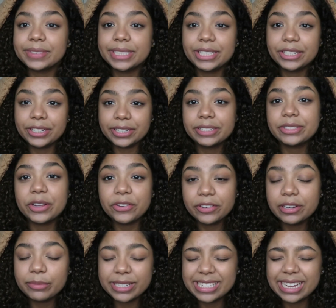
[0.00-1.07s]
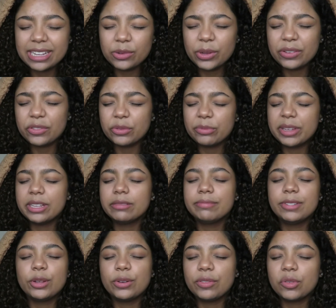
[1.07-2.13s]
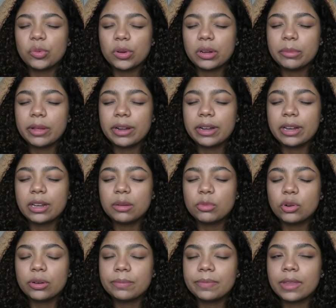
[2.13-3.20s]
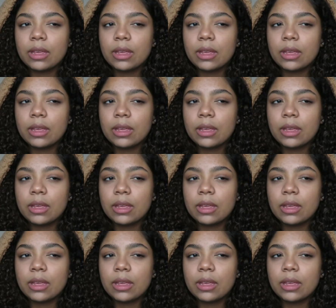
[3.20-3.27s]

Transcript: senior year has already been taken away from me. Don't even worry about it anymore.